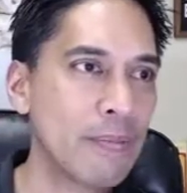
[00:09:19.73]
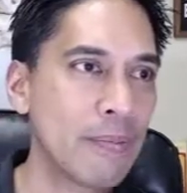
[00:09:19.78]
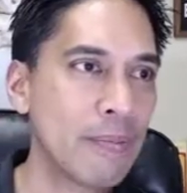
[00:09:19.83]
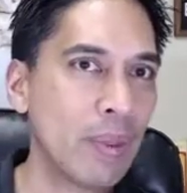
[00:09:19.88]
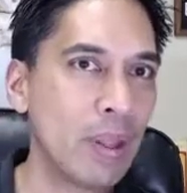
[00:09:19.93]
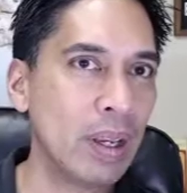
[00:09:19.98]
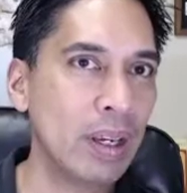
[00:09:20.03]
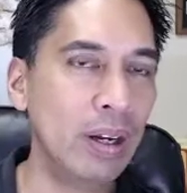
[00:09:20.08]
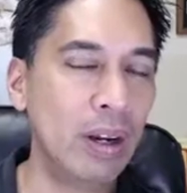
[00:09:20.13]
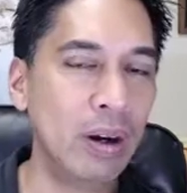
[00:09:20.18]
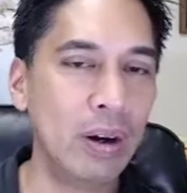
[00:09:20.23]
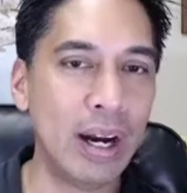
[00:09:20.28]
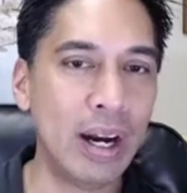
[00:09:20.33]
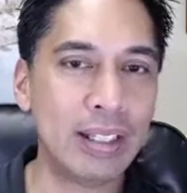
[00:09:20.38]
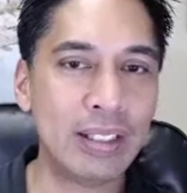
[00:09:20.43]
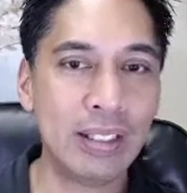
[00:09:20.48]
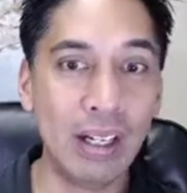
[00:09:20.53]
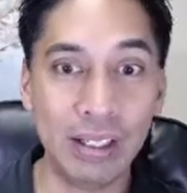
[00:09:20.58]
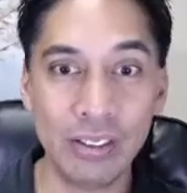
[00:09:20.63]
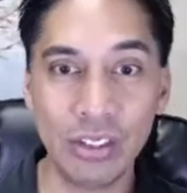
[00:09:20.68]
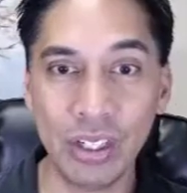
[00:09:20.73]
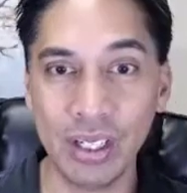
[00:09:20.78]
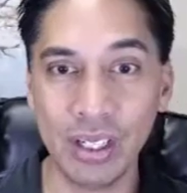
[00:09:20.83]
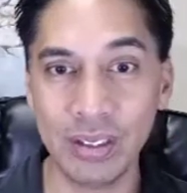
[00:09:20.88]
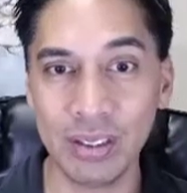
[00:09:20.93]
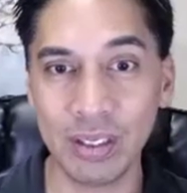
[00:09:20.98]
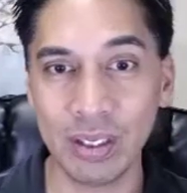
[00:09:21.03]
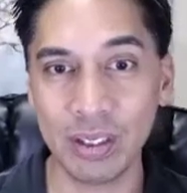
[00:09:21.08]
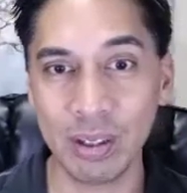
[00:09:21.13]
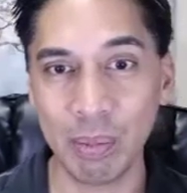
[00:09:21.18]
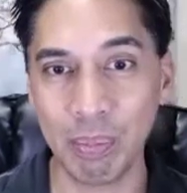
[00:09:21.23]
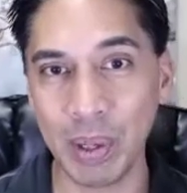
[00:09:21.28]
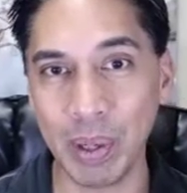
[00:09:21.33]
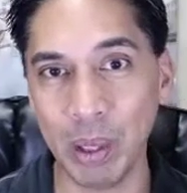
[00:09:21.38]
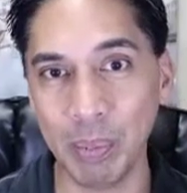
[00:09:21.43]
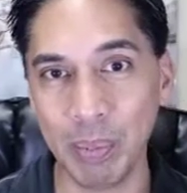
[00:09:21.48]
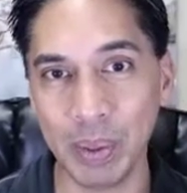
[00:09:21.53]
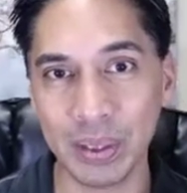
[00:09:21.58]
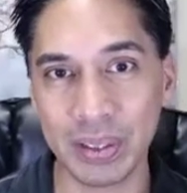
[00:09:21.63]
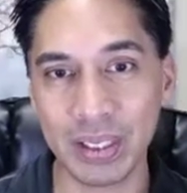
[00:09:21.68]
I changed it to
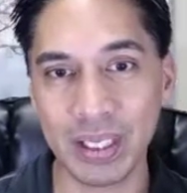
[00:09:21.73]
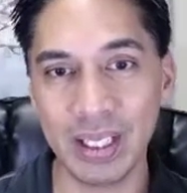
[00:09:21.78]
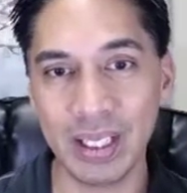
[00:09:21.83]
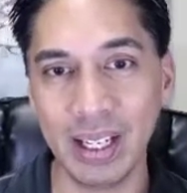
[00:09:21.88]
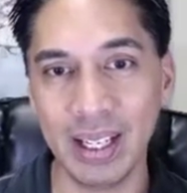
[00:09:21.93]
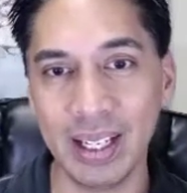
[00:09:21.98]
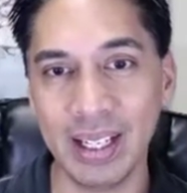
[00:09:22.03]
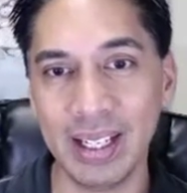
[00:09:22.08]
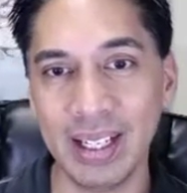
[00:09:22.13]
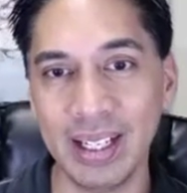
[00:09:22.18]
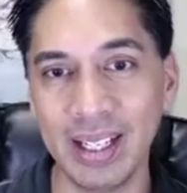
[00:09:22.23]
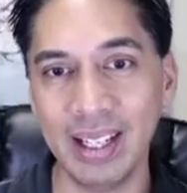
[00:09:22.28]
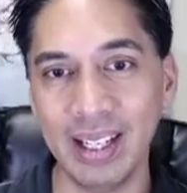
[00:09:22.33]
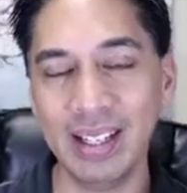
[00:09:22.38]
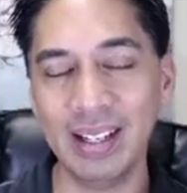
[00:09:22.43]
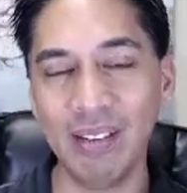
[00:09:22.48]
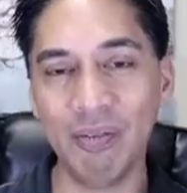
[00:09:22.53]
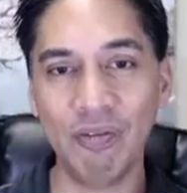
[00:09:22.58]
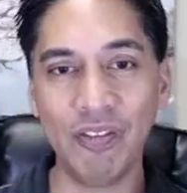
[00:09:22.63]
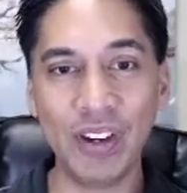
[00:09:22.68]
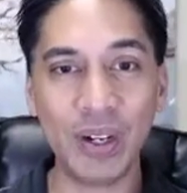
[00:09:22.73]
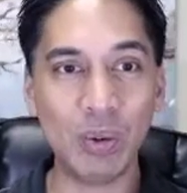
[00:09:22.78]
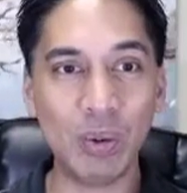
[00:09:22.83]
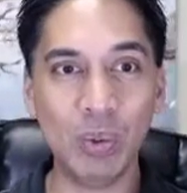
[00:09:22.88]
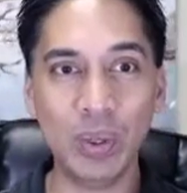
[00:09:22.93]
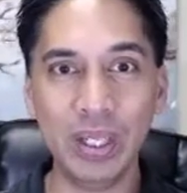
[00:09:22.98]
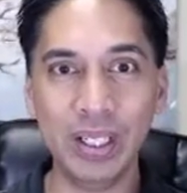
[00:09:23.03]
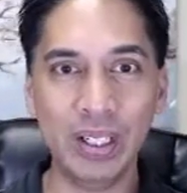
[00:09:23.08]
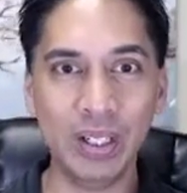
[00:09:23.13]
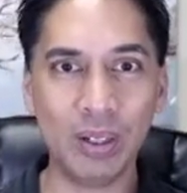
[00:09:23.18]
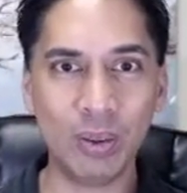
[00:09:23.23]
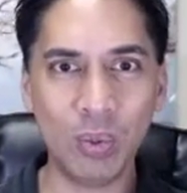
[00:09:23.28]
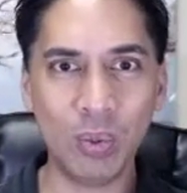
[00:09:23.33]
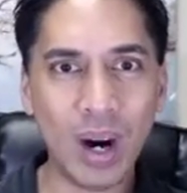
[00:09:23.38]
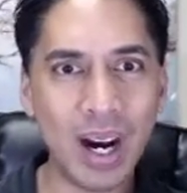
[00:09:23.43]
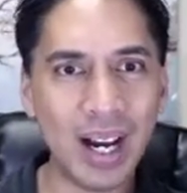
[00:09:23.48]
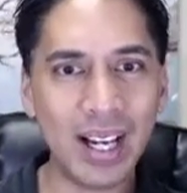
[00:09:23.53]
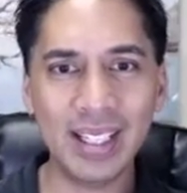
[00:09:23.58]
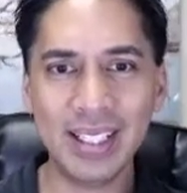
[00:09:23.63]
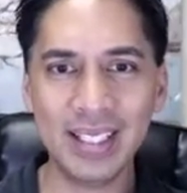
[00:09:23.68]
purple today and it felt weird. Why
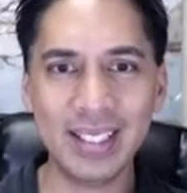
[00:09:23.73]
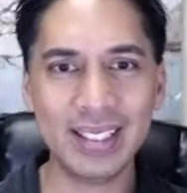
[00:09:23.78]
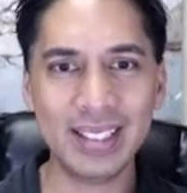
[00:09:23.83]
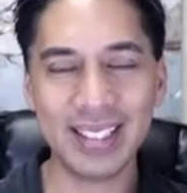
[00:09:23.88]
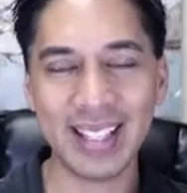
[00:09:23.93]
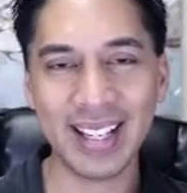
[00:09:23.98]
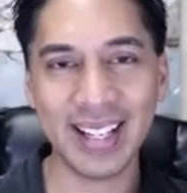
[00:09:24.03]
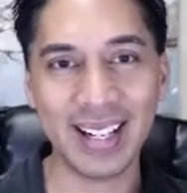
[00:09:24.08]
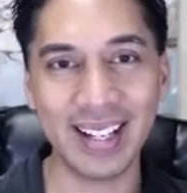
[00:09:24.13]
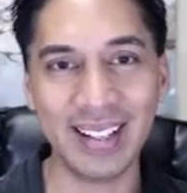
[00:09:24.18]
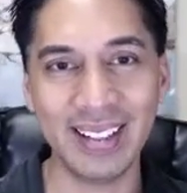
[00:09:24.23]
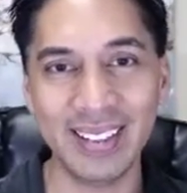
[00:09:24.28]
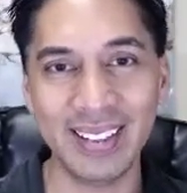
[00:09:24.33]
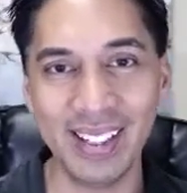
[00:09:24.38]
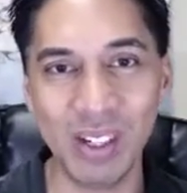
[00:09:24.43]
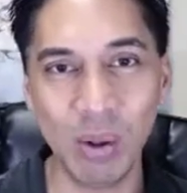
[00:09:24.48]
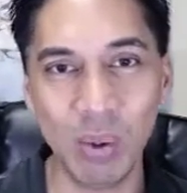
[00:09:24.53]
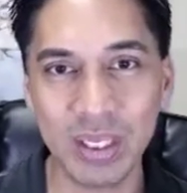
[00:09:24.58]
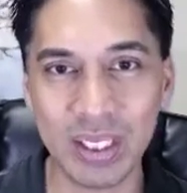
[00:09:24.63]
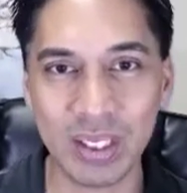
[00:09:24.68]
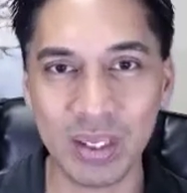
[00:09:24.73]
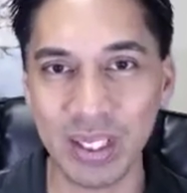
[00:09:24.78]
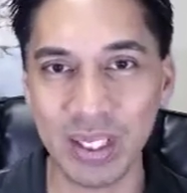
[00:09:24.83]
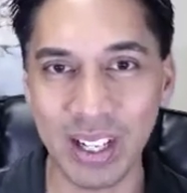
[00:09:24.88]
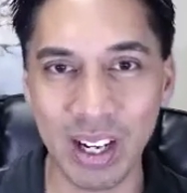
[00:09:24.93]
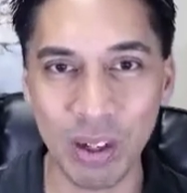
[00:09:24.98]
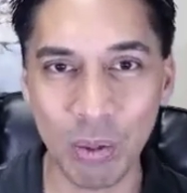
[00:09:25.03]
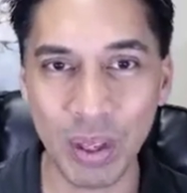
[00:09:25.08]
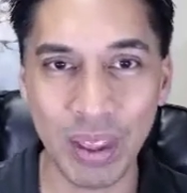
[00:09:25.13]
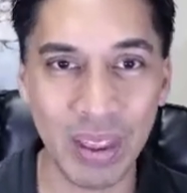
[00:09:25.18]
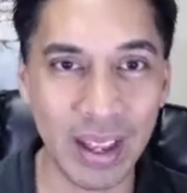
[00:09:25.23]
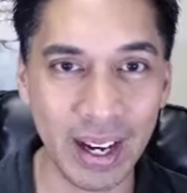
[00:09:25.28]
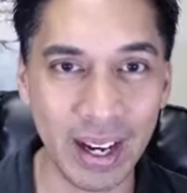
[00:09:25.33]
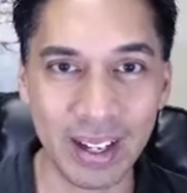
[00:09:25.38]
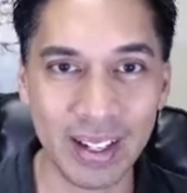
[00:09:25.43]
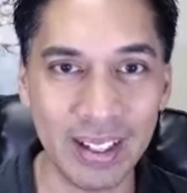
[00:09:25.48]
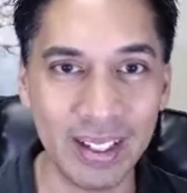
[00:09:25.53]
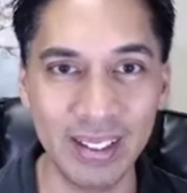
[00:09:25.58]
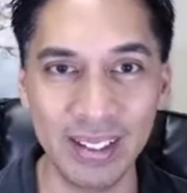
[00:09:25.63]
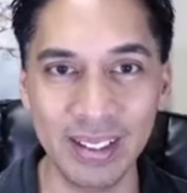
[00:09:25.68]
is that? What's going on with that
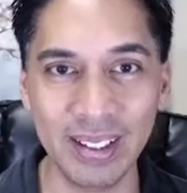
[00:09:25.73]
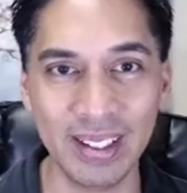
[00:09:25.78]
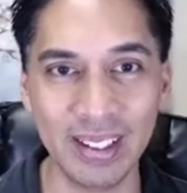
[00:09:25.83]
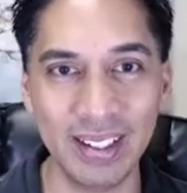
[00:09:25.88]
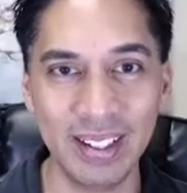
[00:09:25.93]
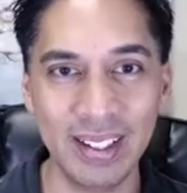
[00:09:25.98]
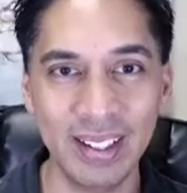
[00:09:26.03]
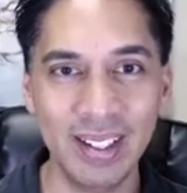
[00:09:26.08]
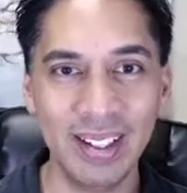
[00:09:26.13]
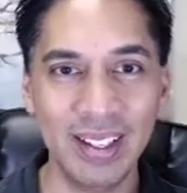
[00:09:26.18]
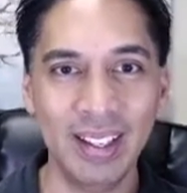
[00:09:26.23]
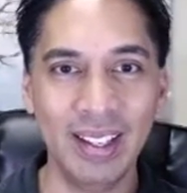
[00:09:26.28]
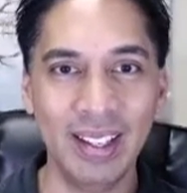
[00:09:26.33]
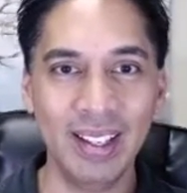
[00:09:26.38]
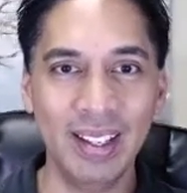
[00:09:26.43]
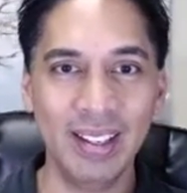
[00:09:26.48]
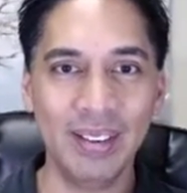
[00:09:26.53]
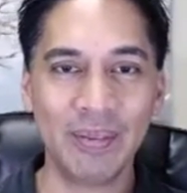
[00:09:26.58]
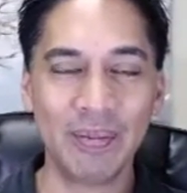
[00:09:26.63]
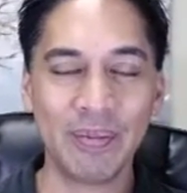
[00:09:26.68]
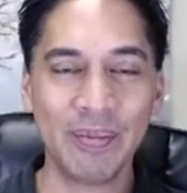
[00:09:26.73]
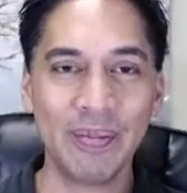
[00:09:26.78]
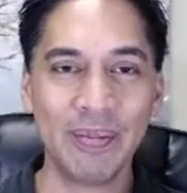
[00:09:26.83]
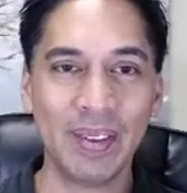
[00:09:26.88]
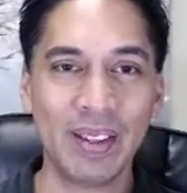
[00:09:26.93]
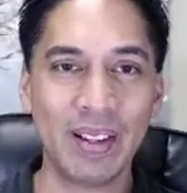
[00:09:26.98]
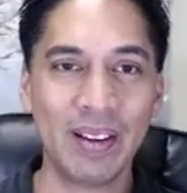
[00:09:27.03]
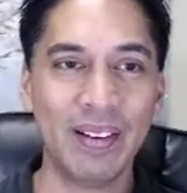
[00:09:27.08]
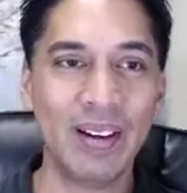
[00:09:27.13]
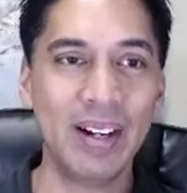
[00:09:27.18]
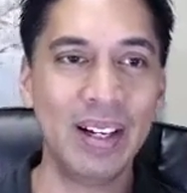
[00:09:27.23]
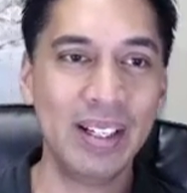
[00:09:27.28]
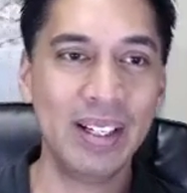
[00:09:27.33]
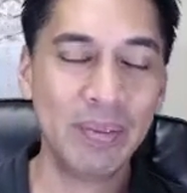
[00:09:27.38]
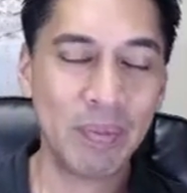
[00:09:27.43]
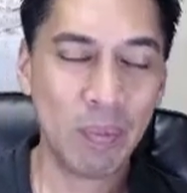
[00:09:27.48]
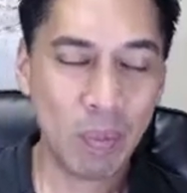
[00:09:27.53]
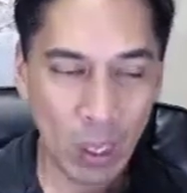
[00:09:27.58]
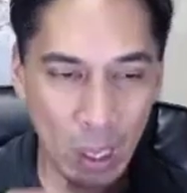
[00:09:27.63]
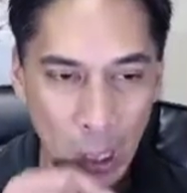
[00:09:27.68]
color? Right?
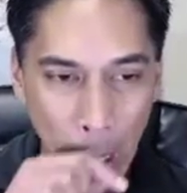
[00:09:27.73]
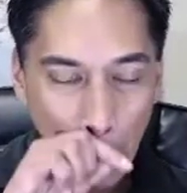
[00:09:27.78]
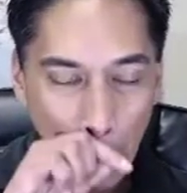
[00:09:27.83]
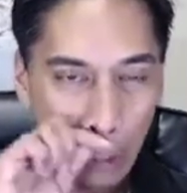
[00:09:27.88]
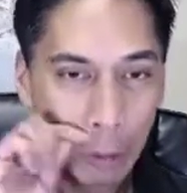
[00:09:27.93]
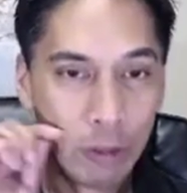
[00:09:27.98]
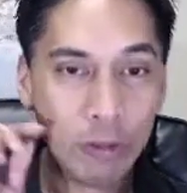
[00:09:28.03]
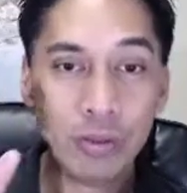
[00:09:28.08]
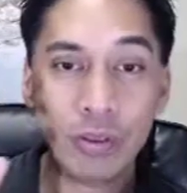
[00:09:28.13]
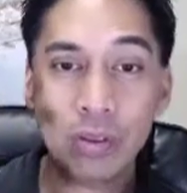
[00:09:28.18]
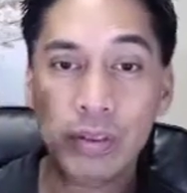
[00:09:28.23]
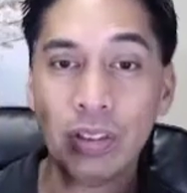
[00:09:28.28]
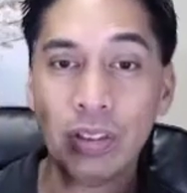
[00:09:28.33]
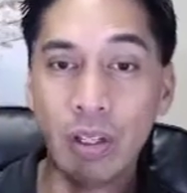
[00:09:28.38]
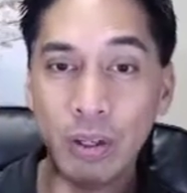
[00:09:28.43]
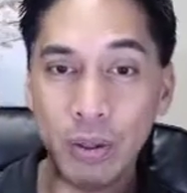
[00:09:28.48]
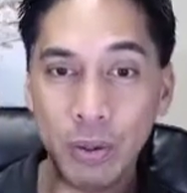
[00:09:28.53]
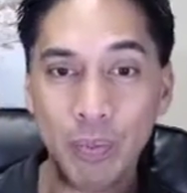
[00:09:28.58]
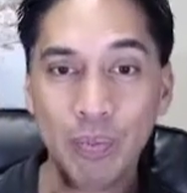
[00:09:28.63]
So